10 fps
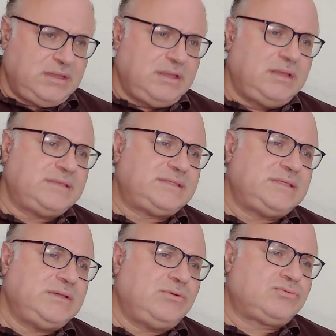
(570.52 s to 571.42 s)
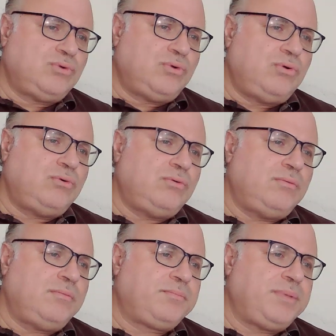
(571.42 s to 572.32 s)
CO2
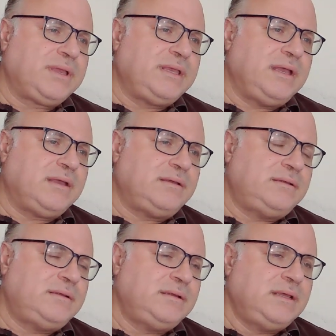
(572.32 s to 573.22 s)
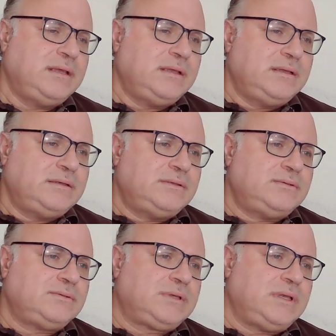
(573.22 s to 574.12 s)
per year.
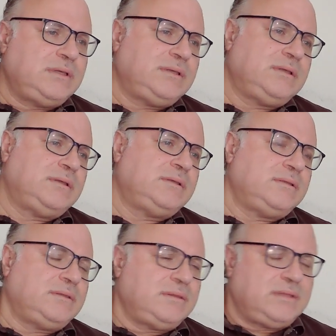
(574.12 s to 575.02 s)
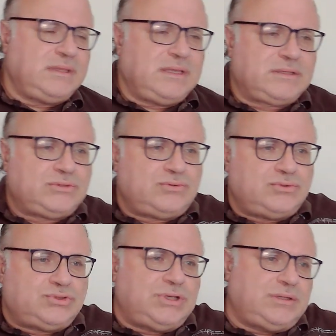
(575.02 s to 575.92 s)
Okay, the next
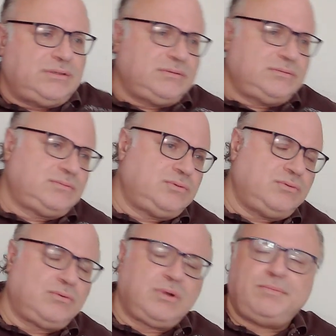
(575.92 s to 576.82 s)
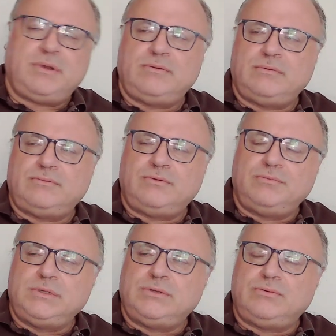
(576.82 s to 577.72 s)
solution to global
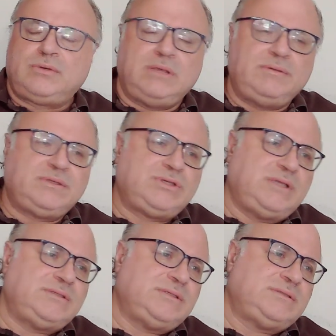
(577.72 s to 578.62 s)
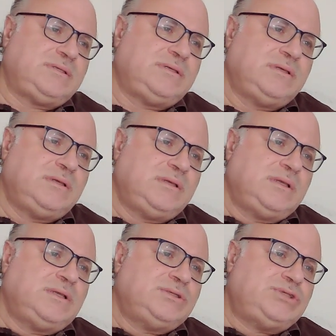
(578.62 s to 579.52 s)
warming or climate change is
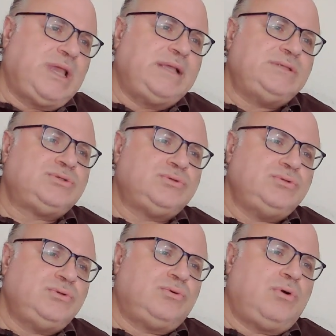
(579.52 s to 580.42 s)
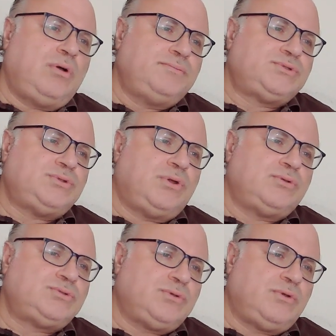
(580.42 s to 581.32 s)
change your own
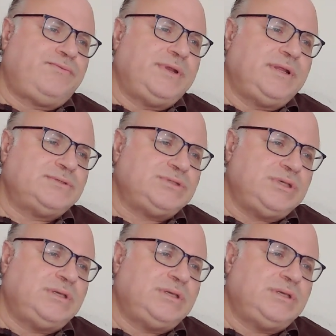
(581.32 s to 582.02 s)
source of energy.